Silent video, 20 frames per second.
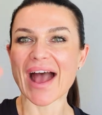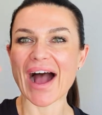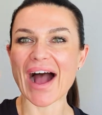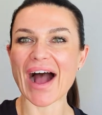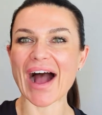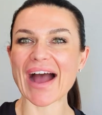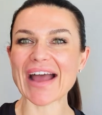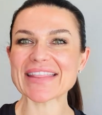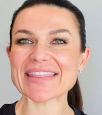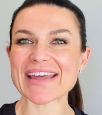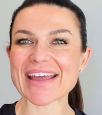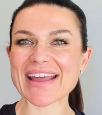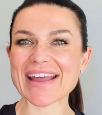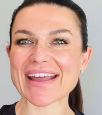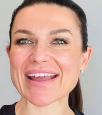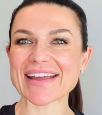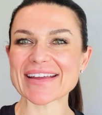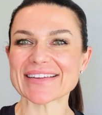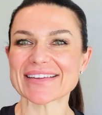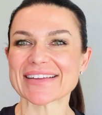Hi
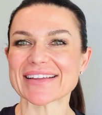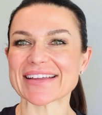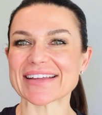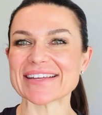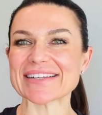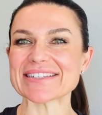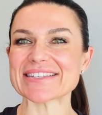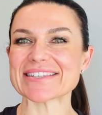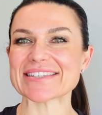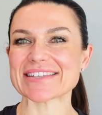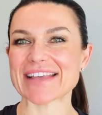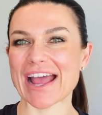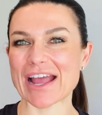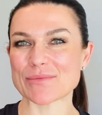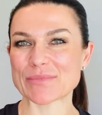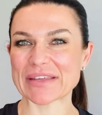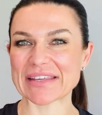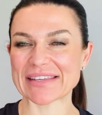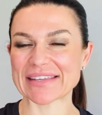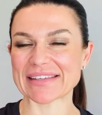there, it's
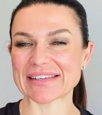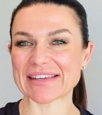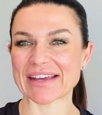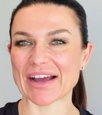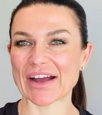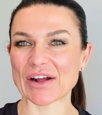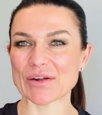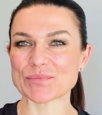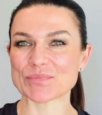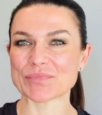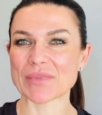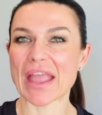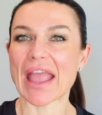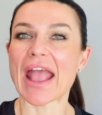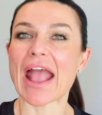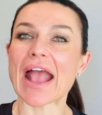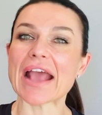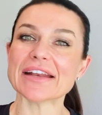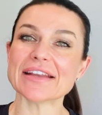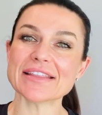Tammy here,
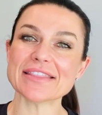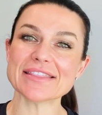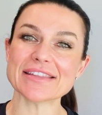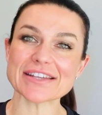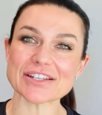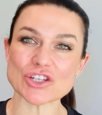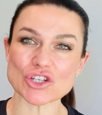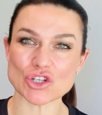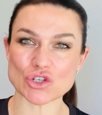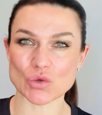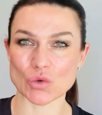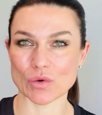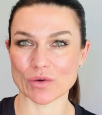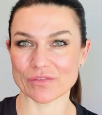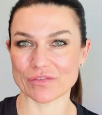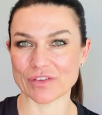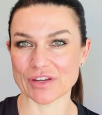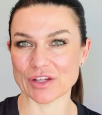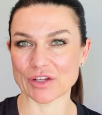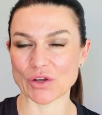and in this
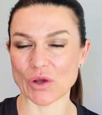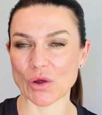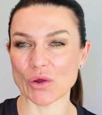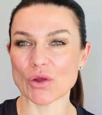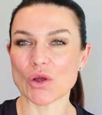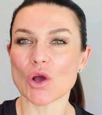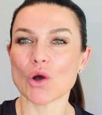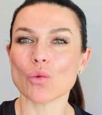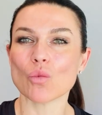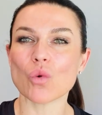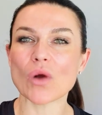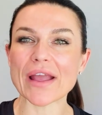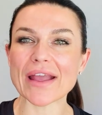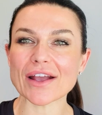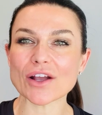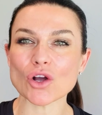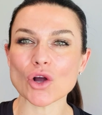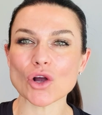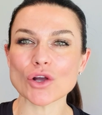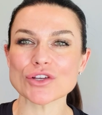short video
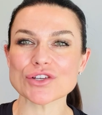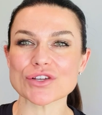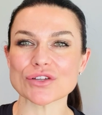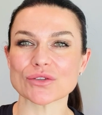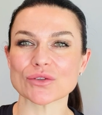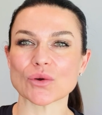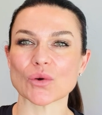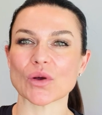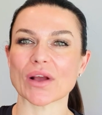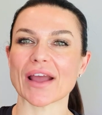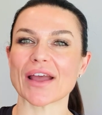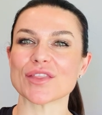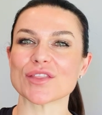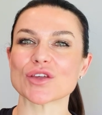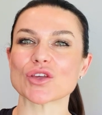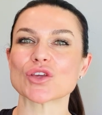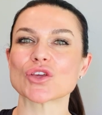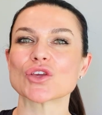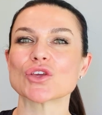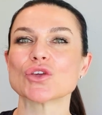we're going to look at
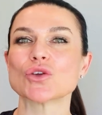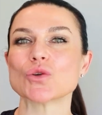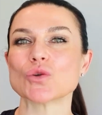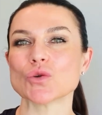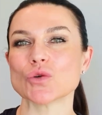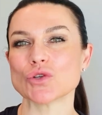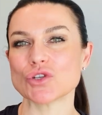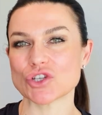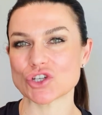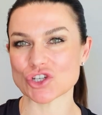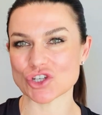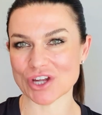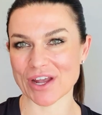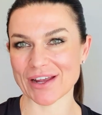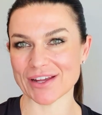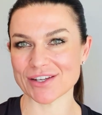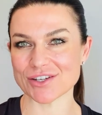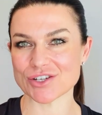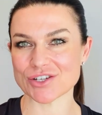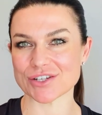the huge
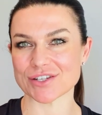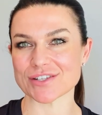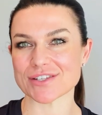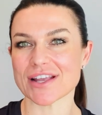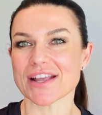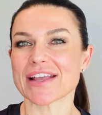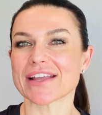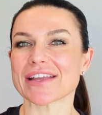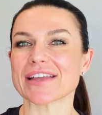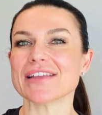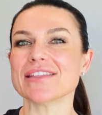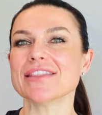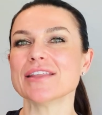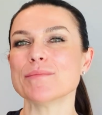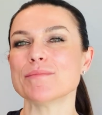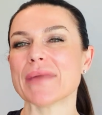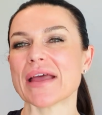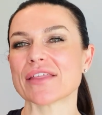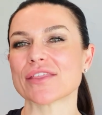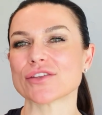changes in
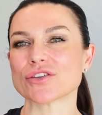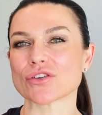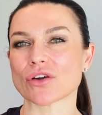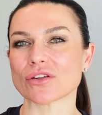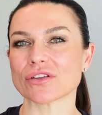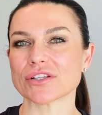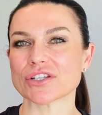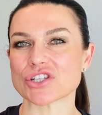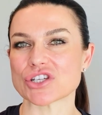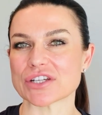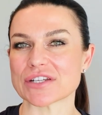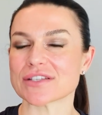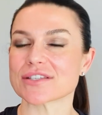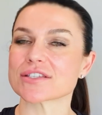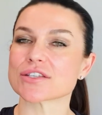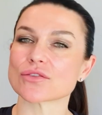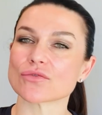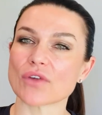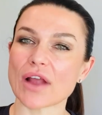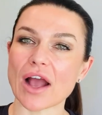the methodologies
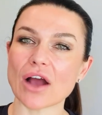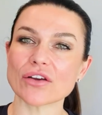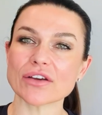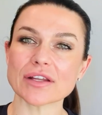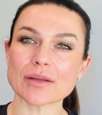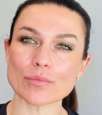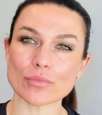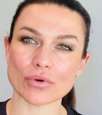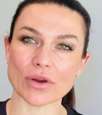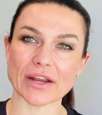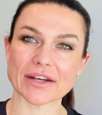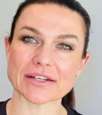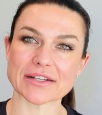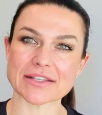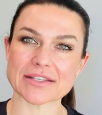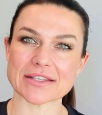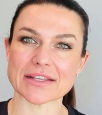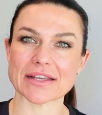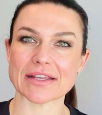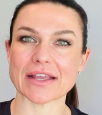surrounding
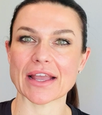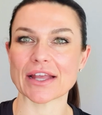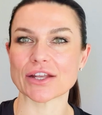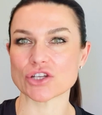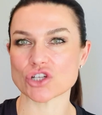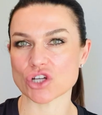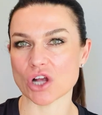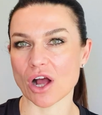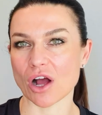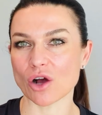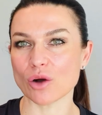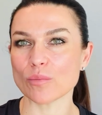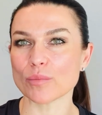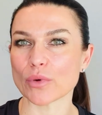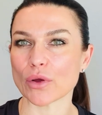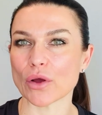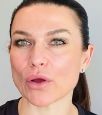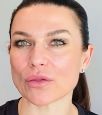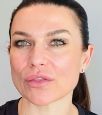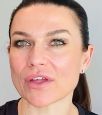pregnancy and
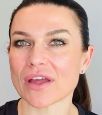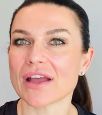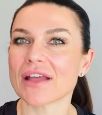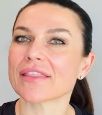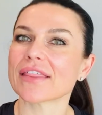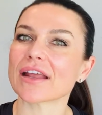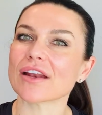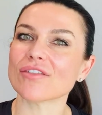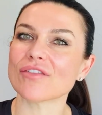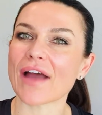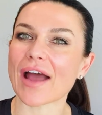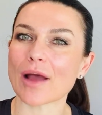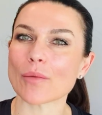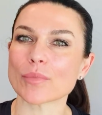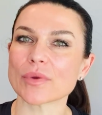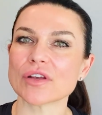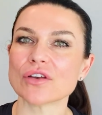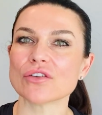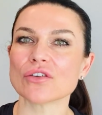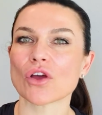childbirth that have
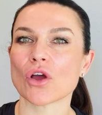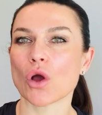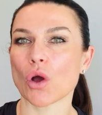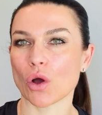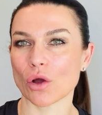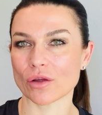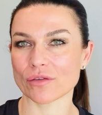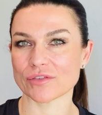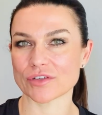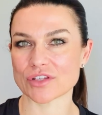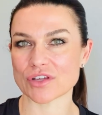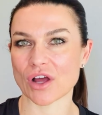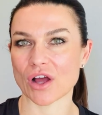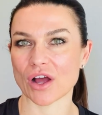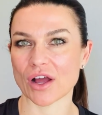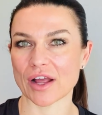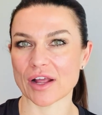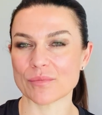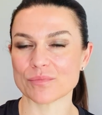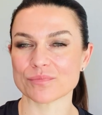happened over
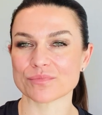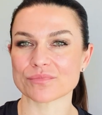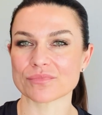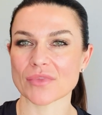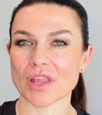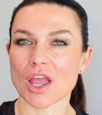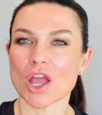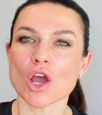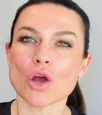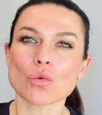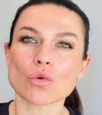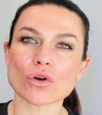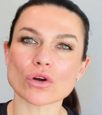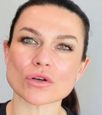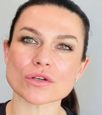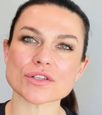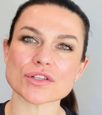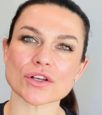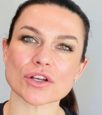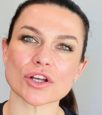time. We're
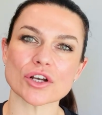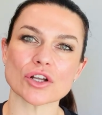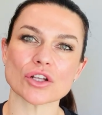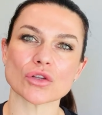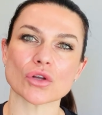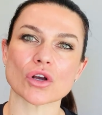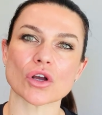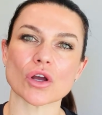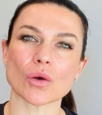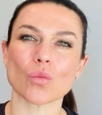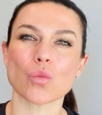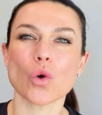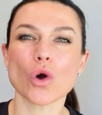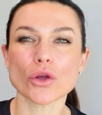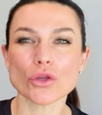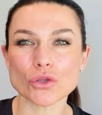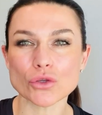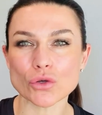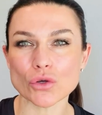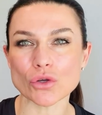also going to look at
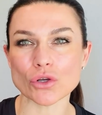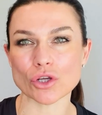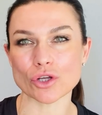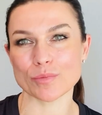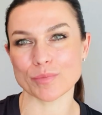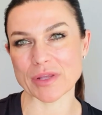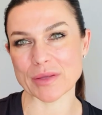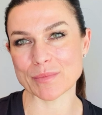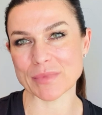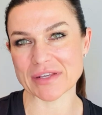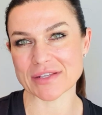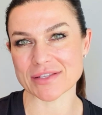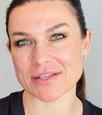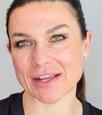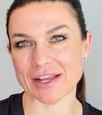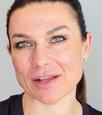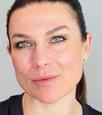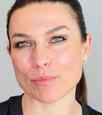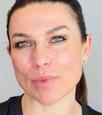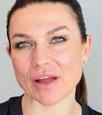what you could be
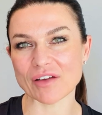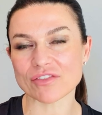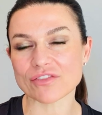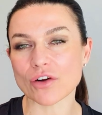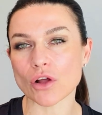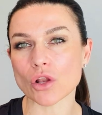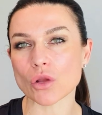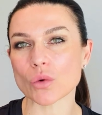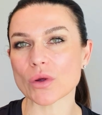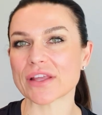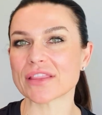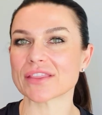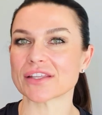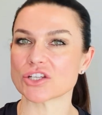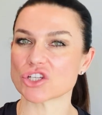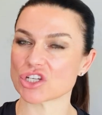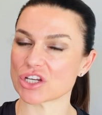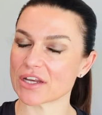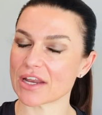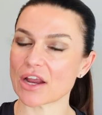missing by following the
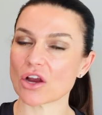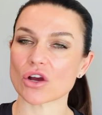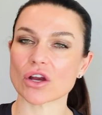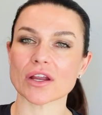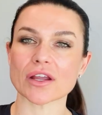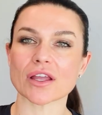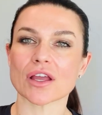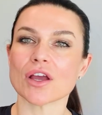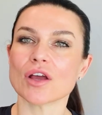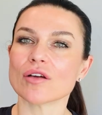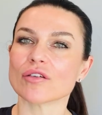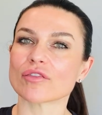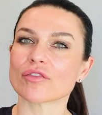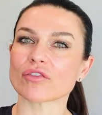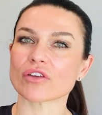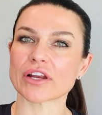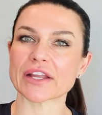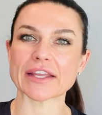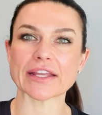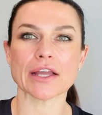generic,
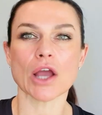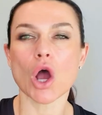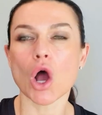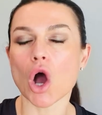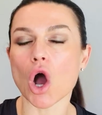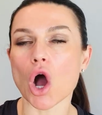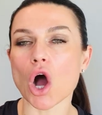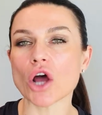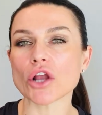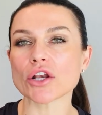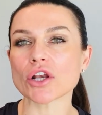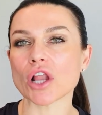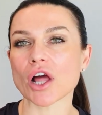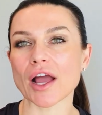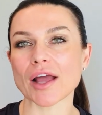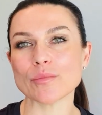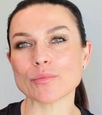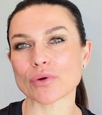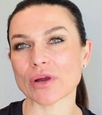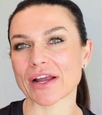free,
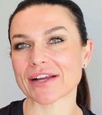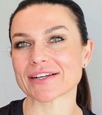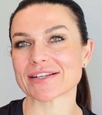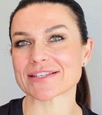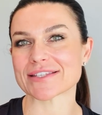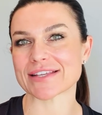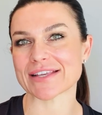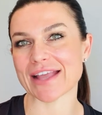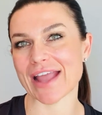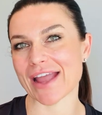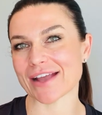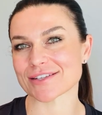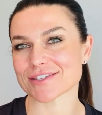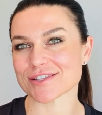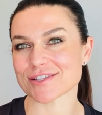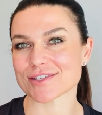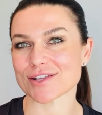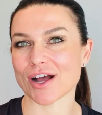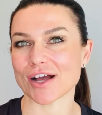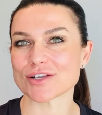online pregnancy
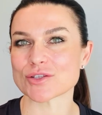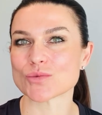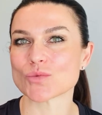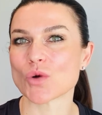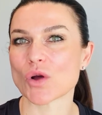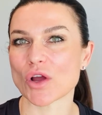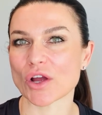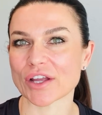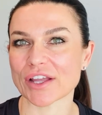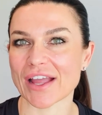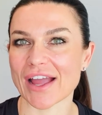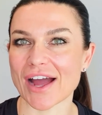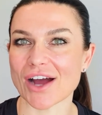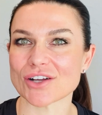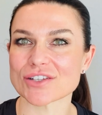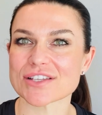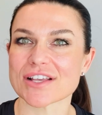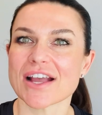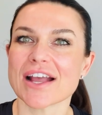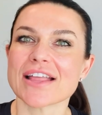exercise
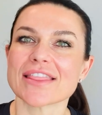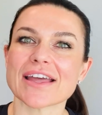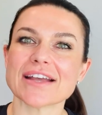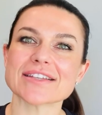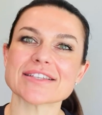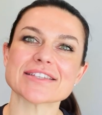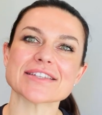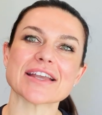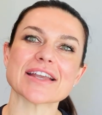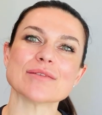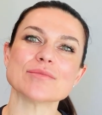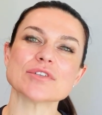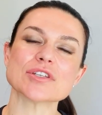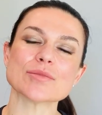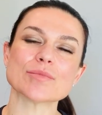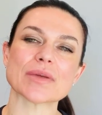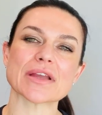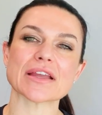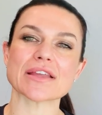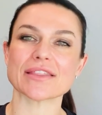workouts that seem
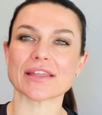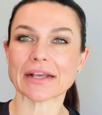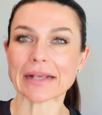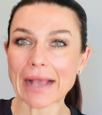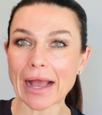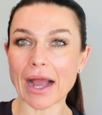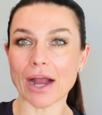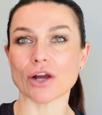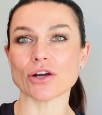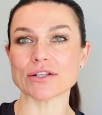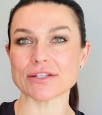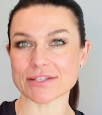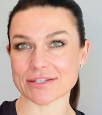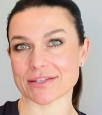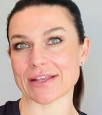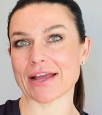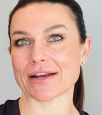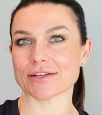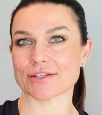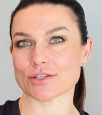to be the current
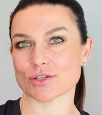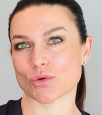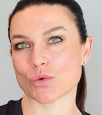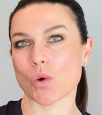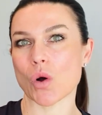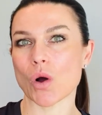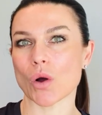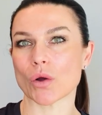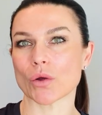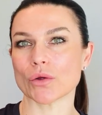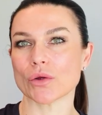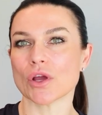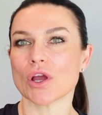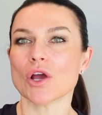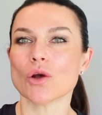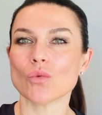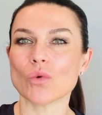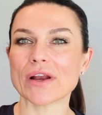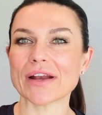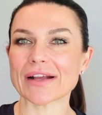status quo
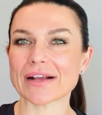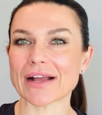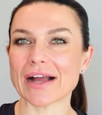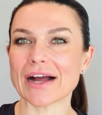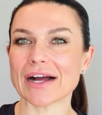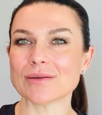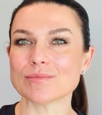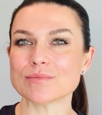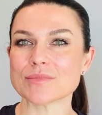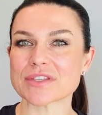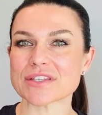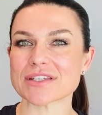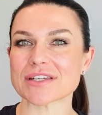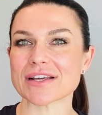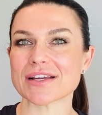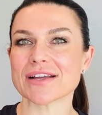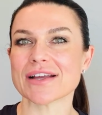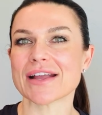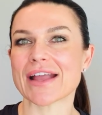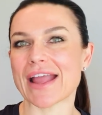when it comes
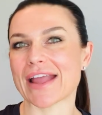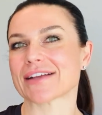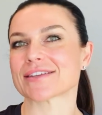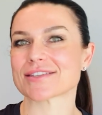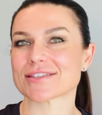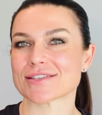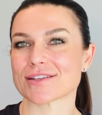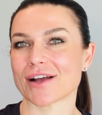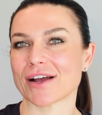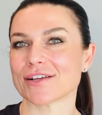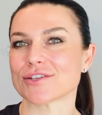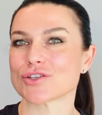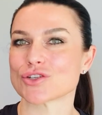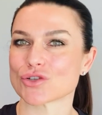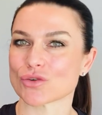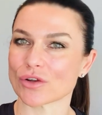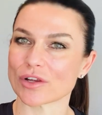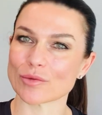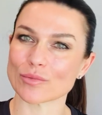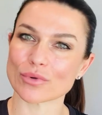to exercise
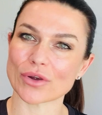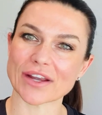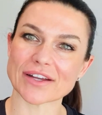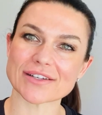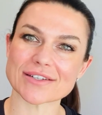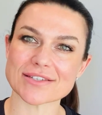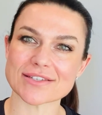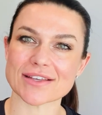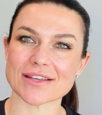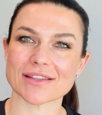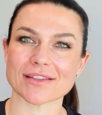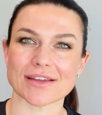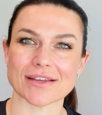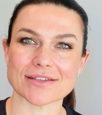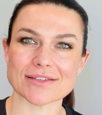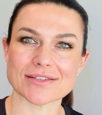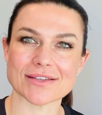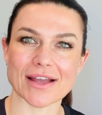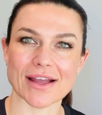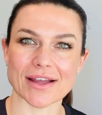during pregnancy
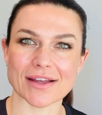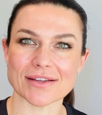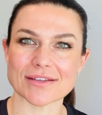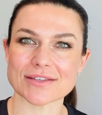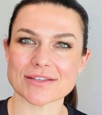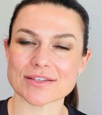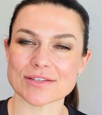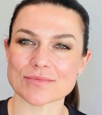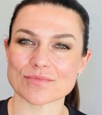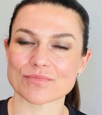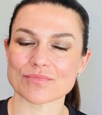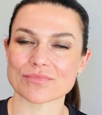these days.